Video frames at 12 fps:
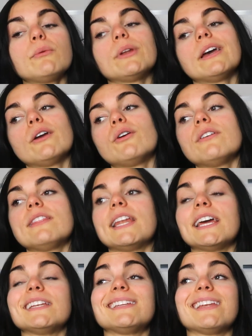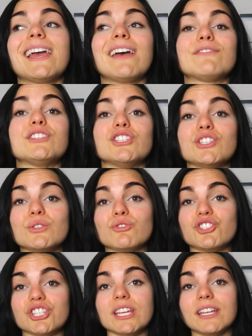when I heard that I didn't have to do
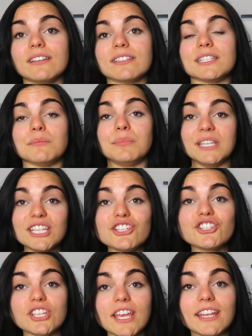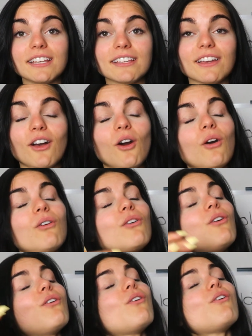shit to be shit,
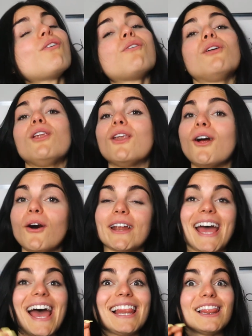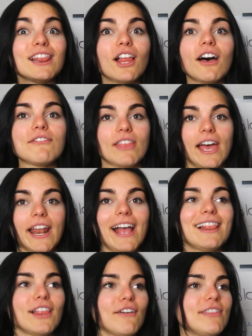Oh Lord, I love that.
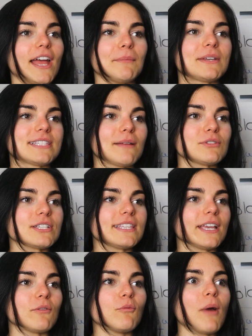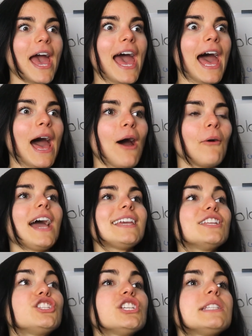I love that because I'm just like, wow, I
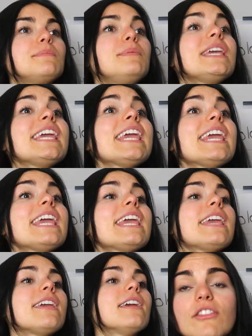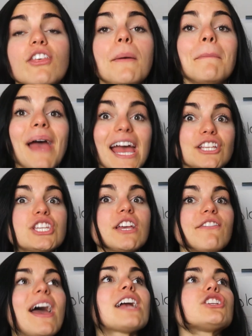can just be. The magic
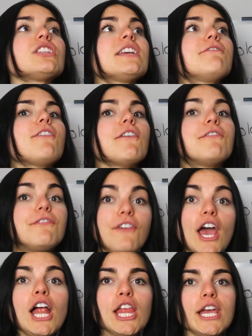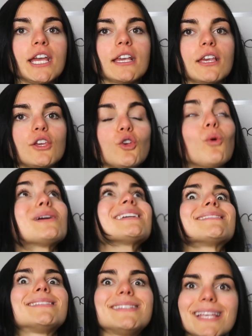of actually fulfilling your
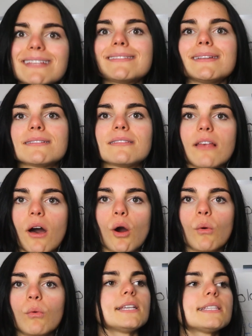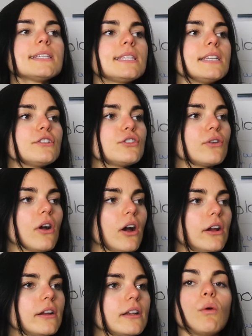existence though is listening to your
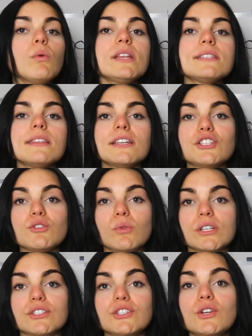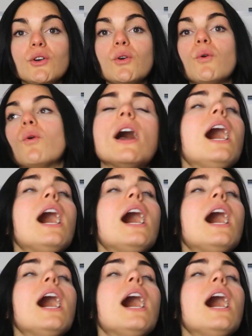heart. What is it that you wanna do?